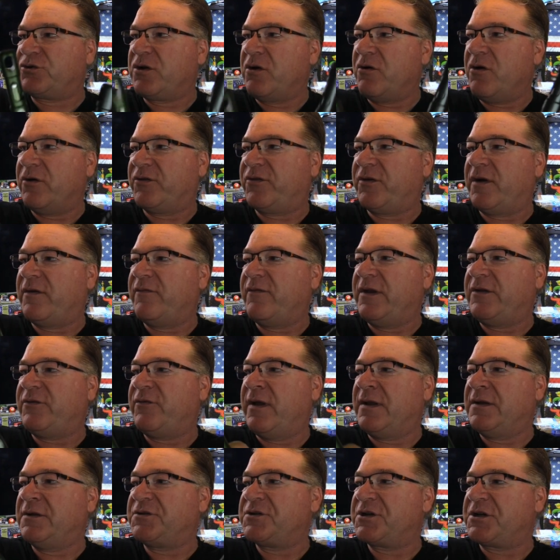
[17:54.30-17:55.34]
Oh, sorry, V
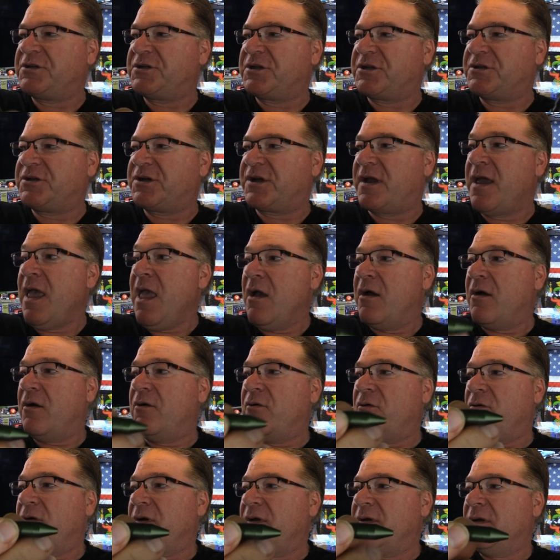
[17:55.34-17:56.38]
twin.
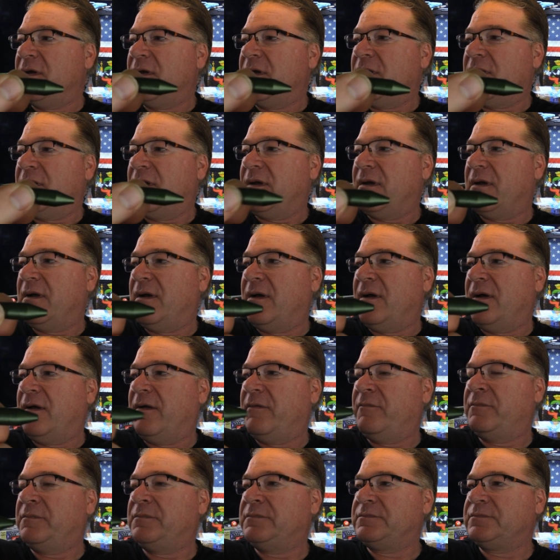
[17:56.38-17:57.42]
Oh,
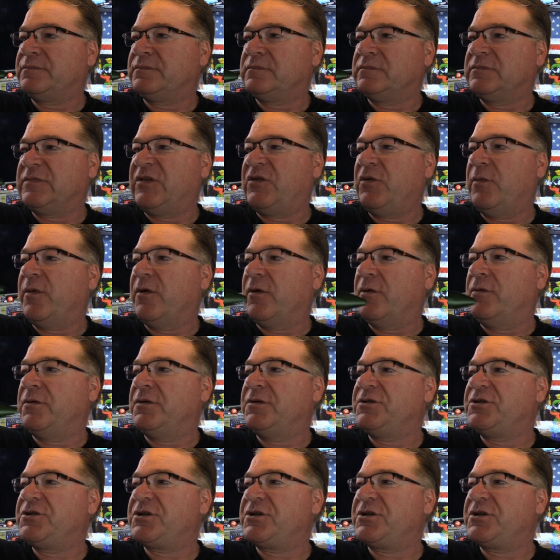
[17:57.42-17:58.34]
um, Subaru.